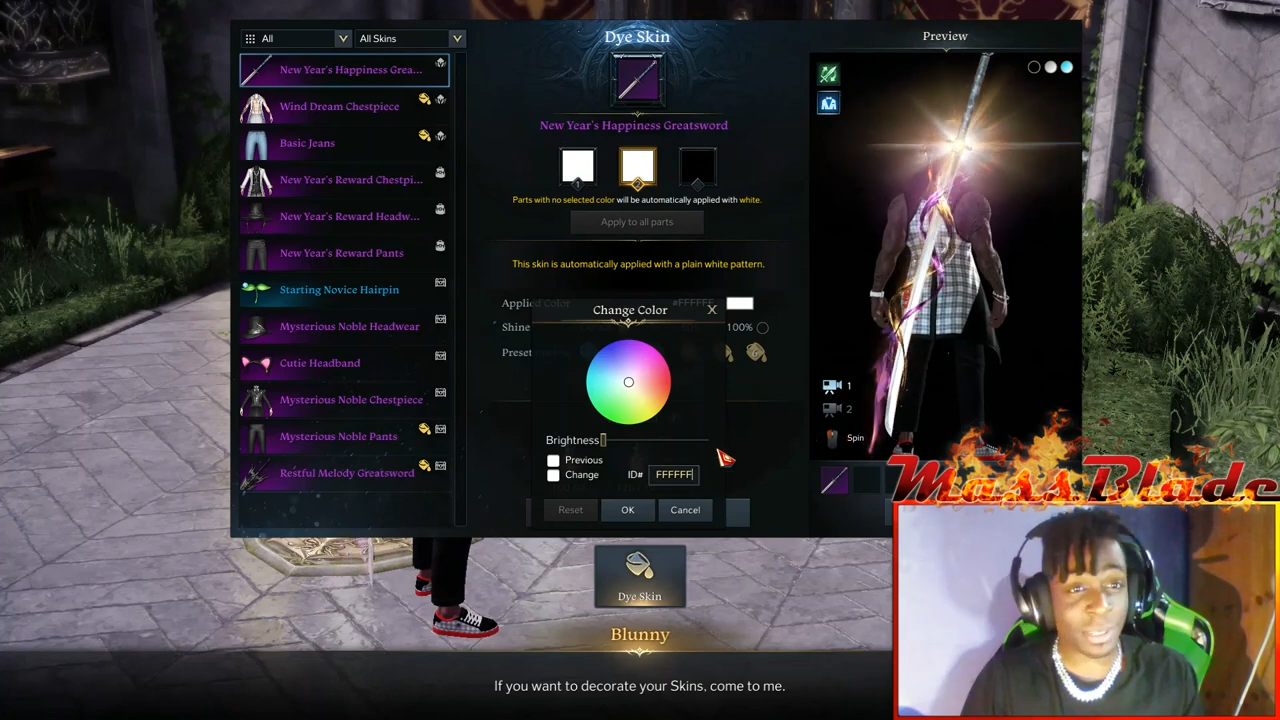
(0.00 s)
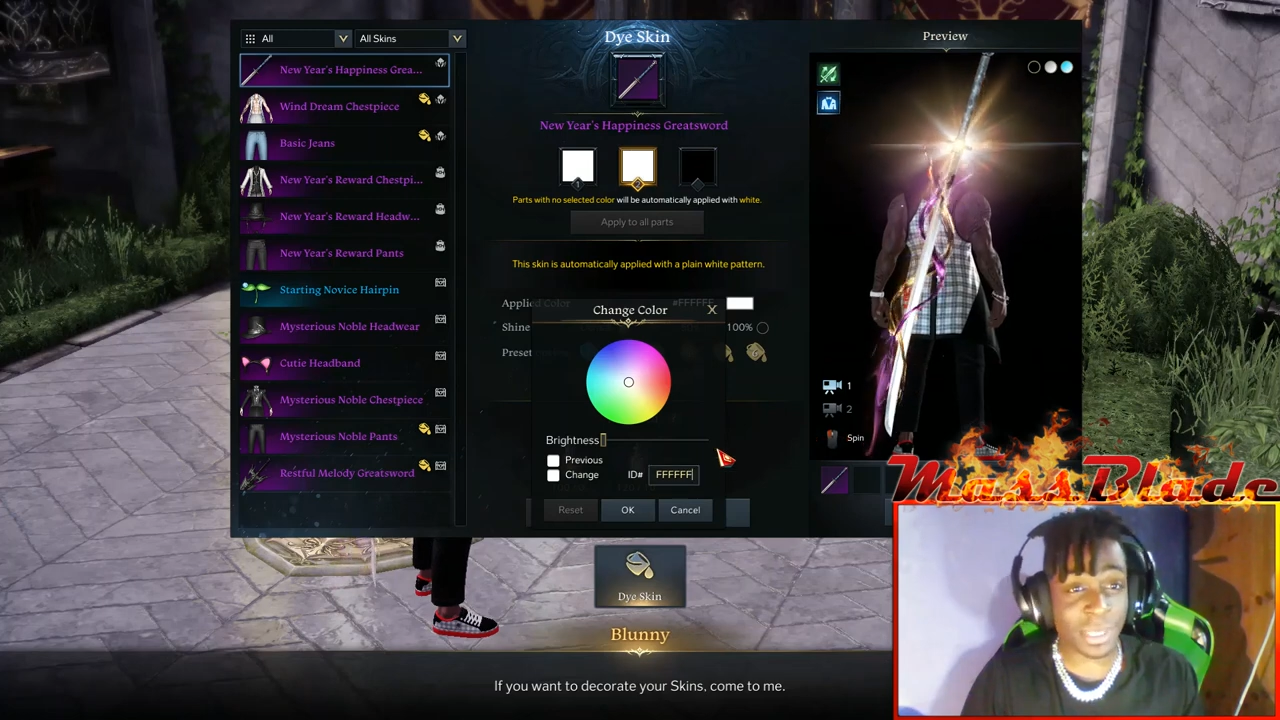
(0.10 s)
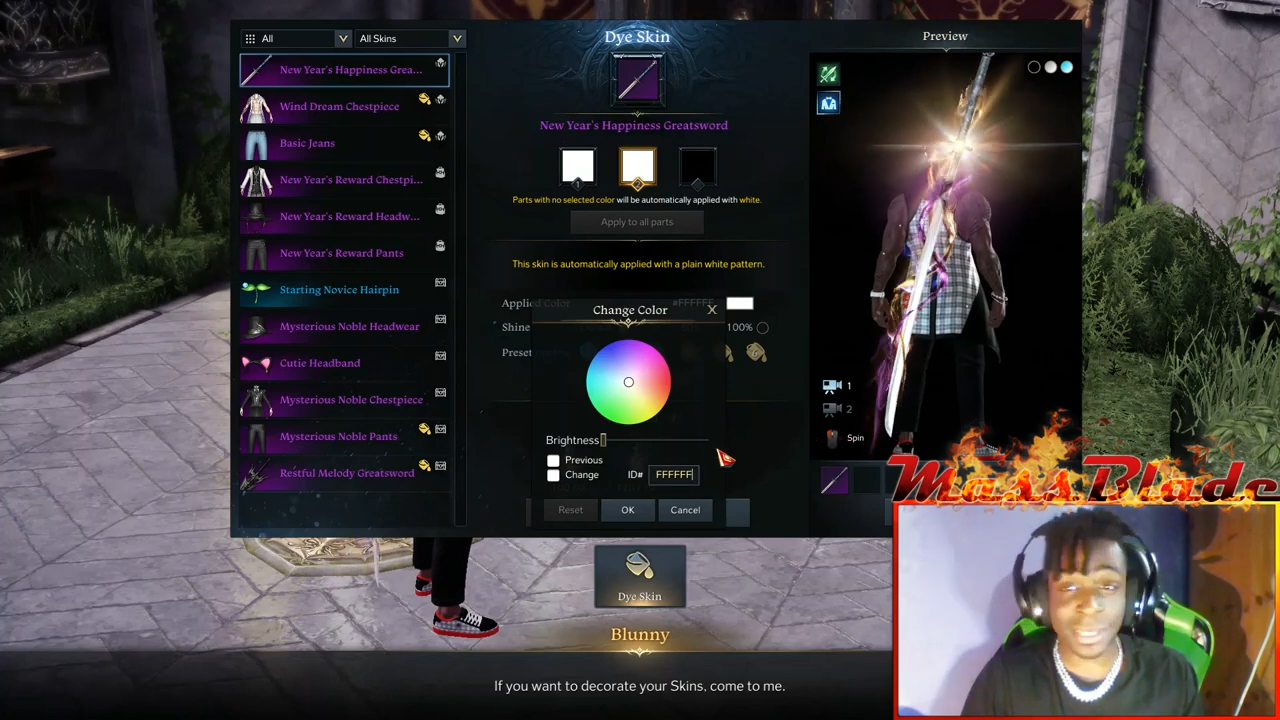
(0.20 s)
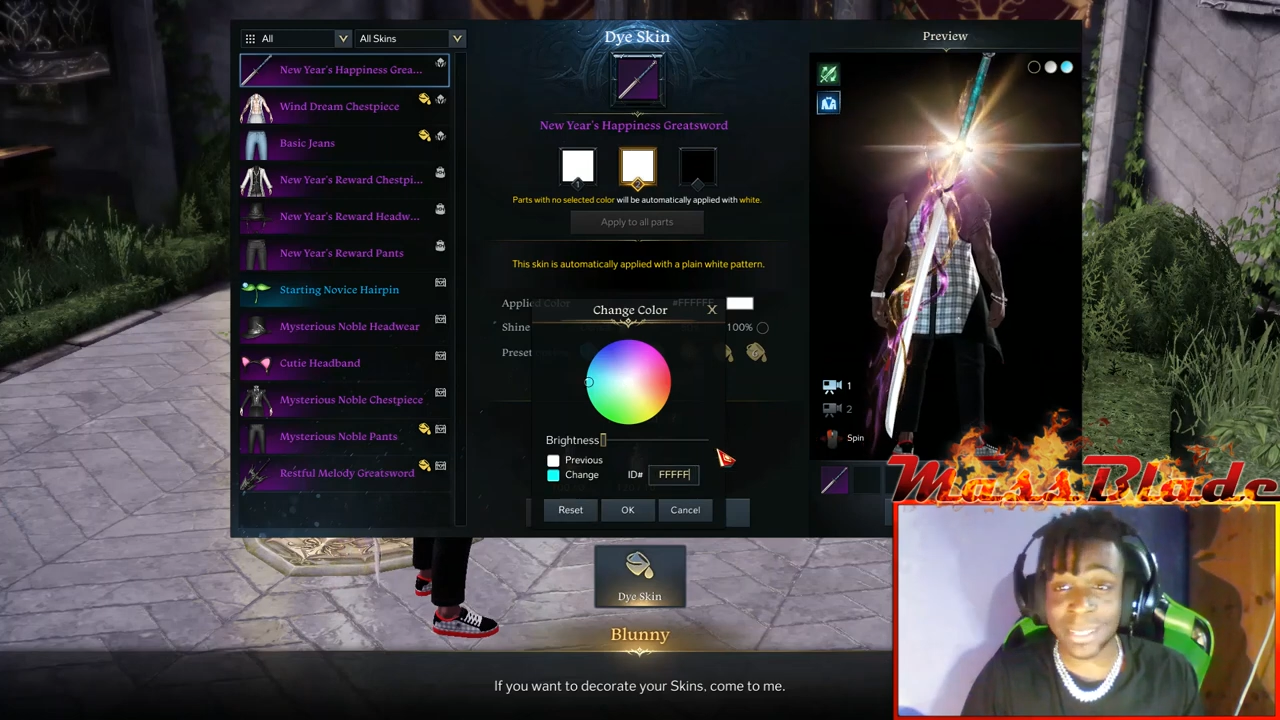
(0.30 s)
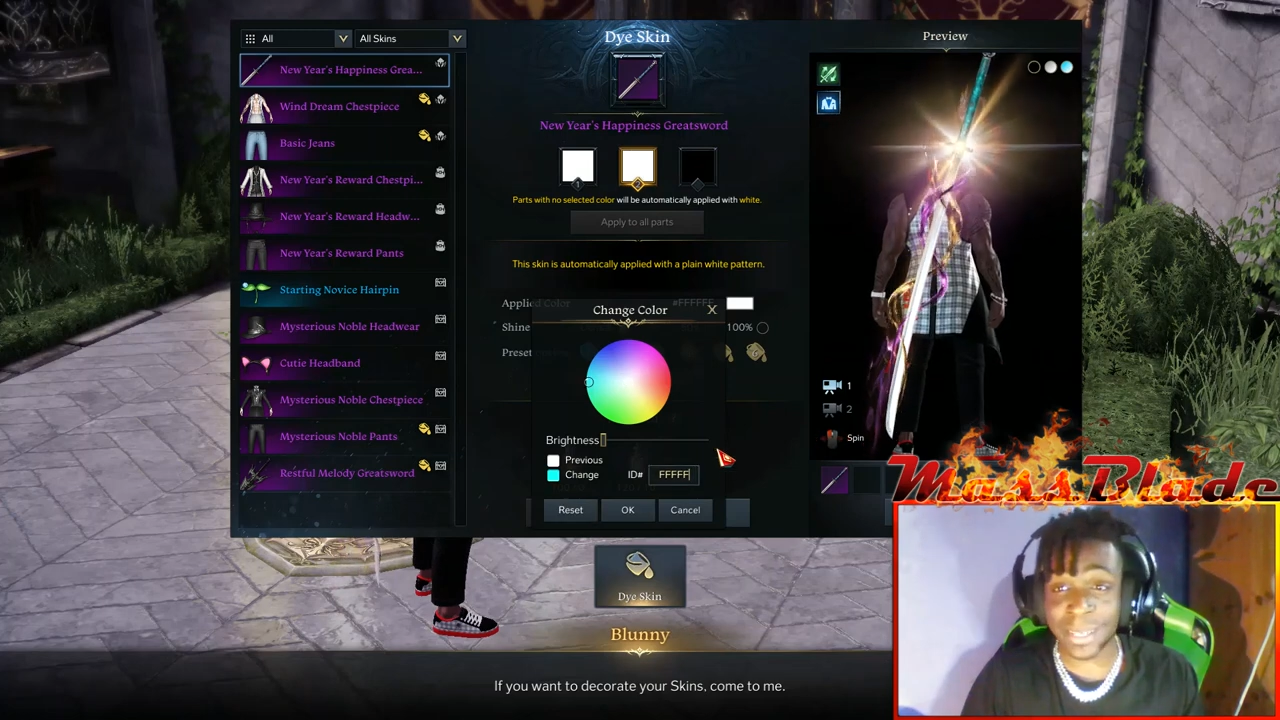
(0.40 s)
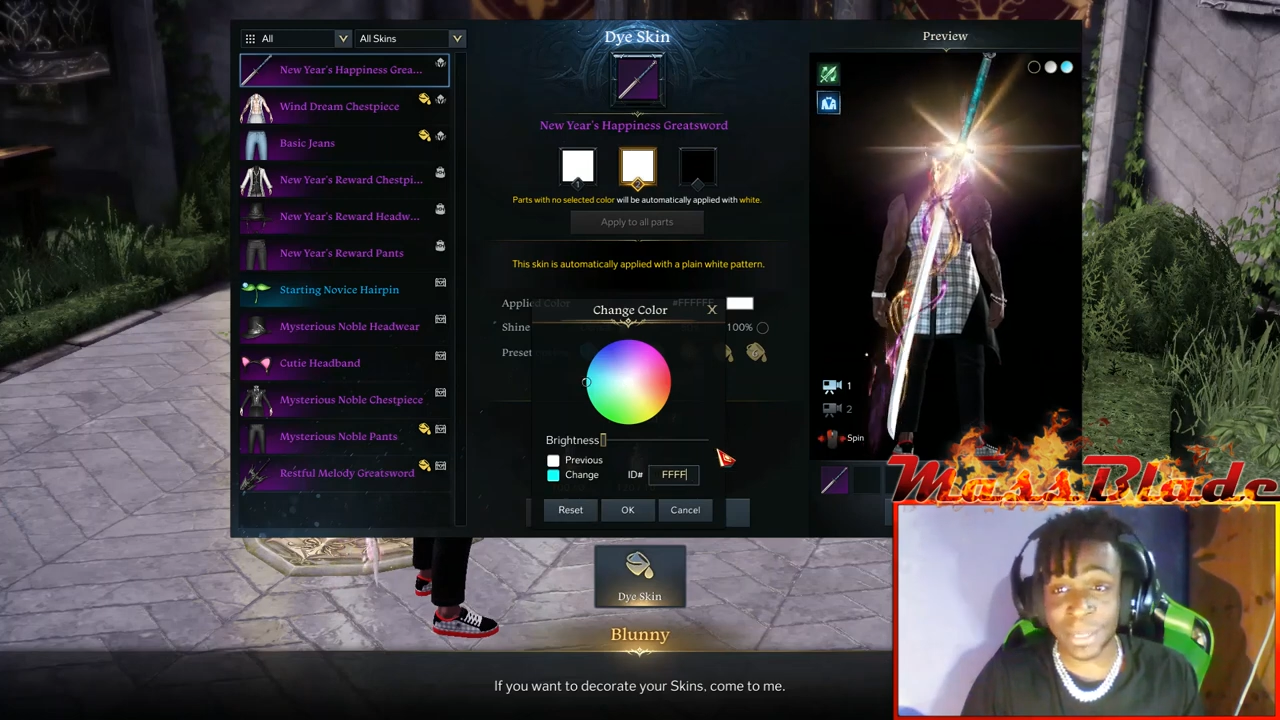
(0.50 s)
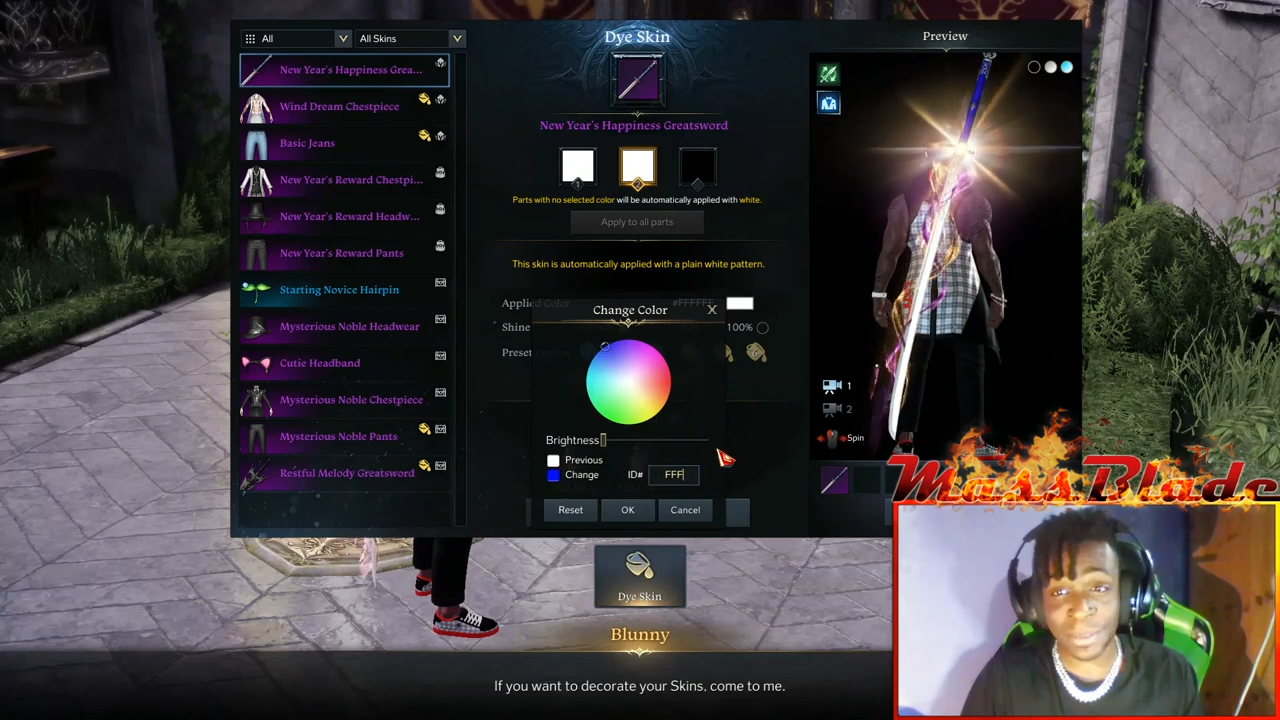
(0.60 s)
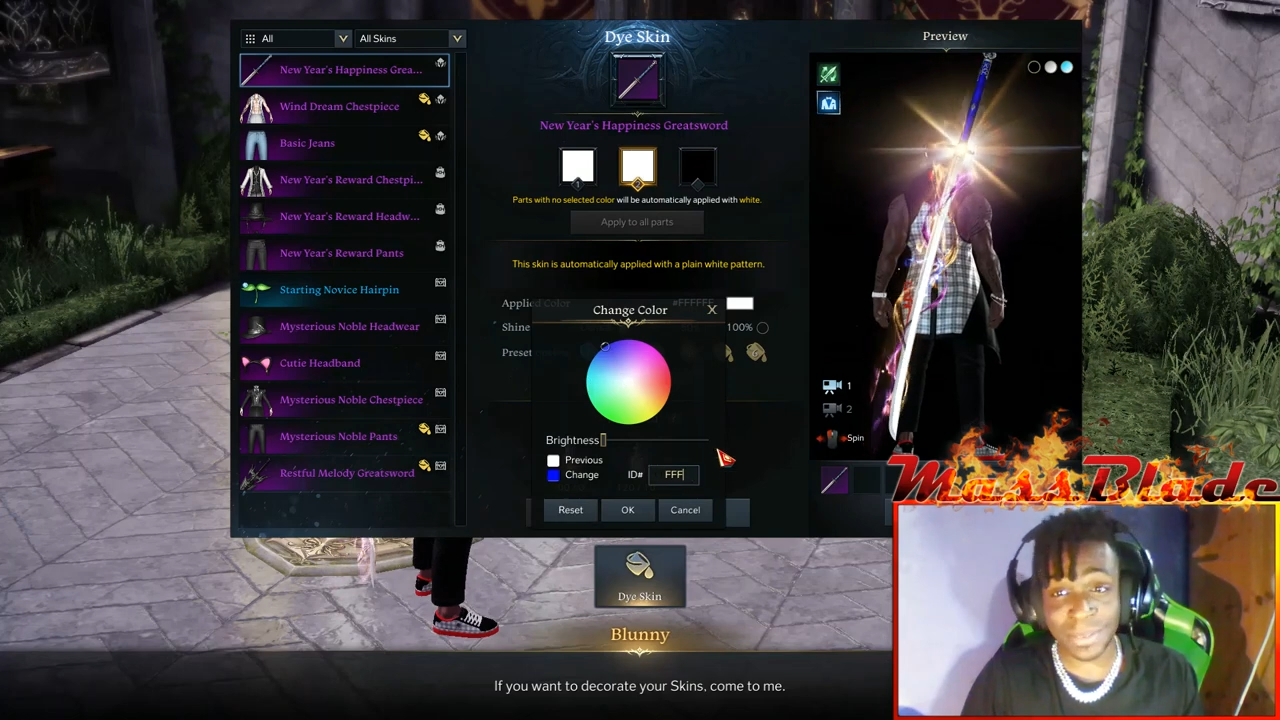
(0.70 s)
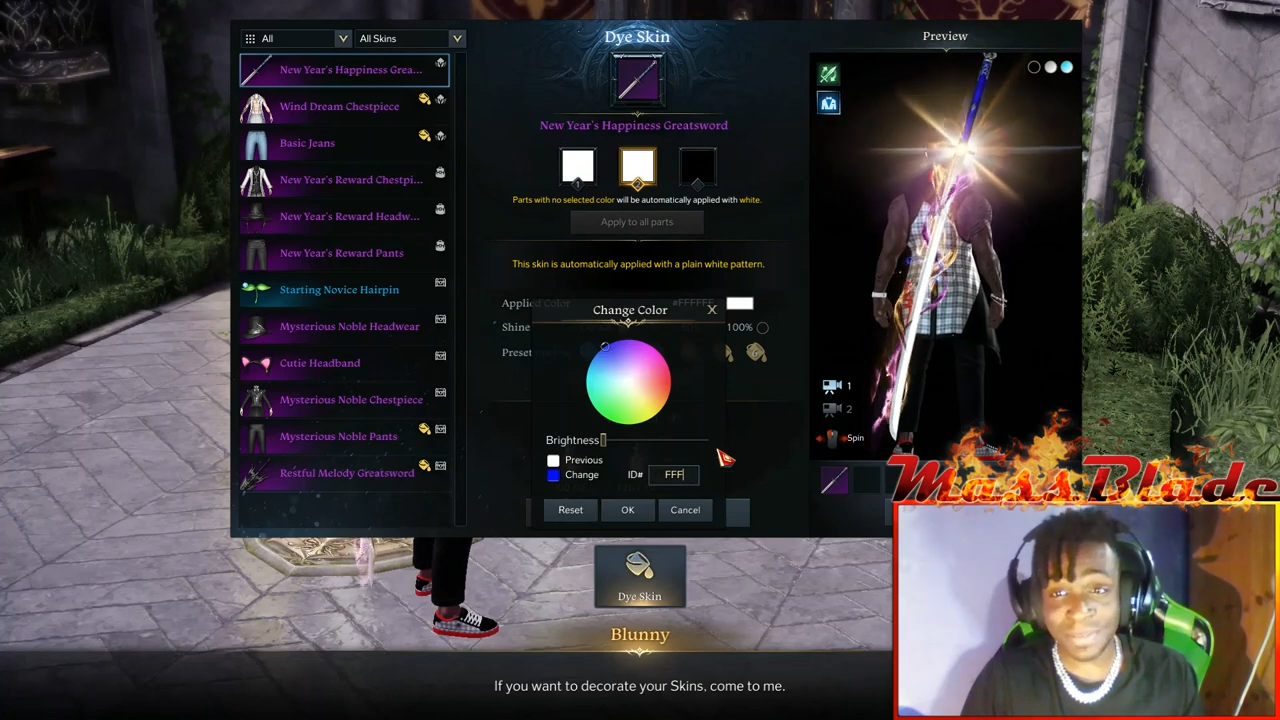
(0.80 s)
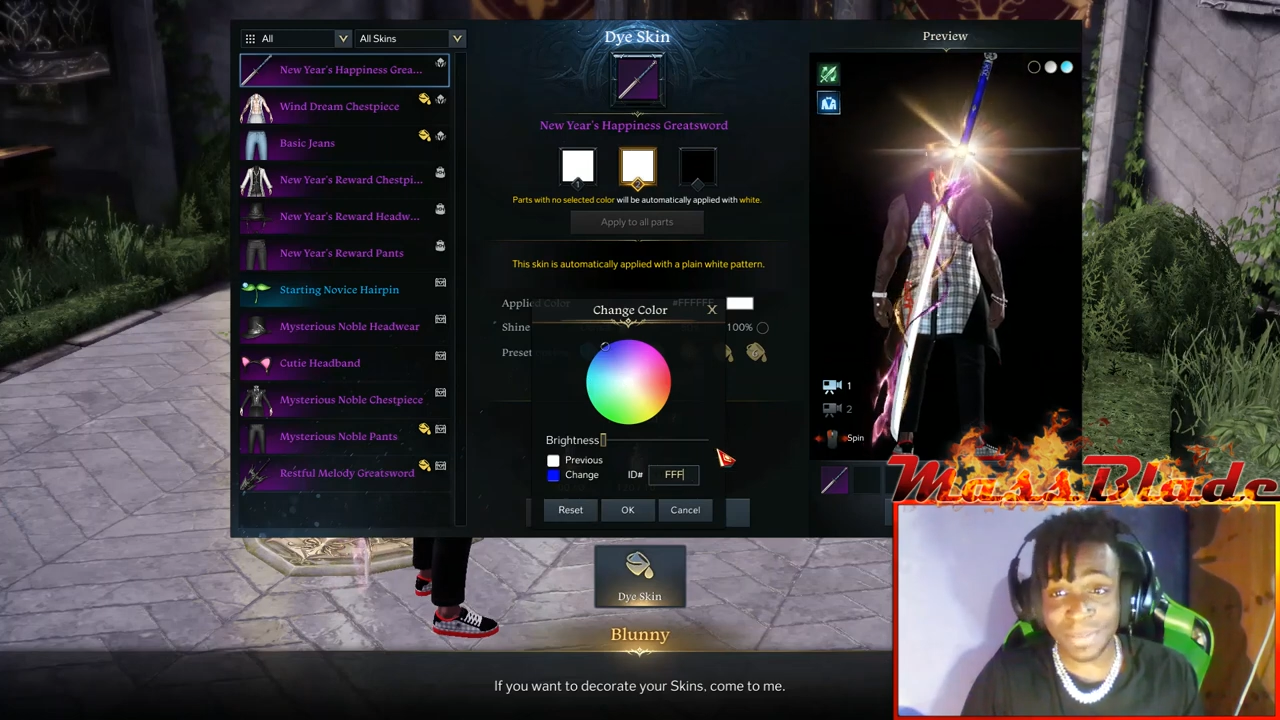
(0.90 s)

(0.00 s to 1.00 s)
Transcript: fucking clean.